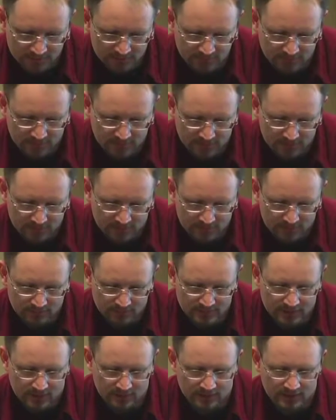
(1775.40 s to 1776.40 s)
So this
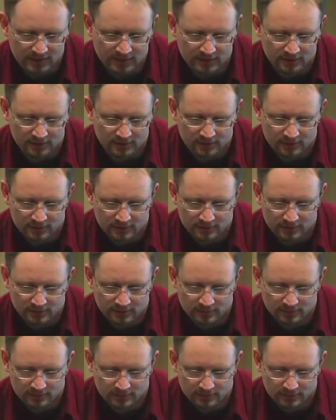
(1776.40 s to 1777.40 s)
link down
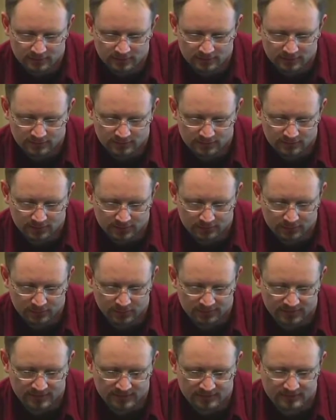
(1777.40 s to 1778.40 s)
here
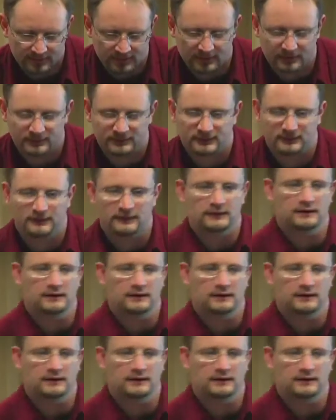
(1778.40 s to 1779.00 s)
does what this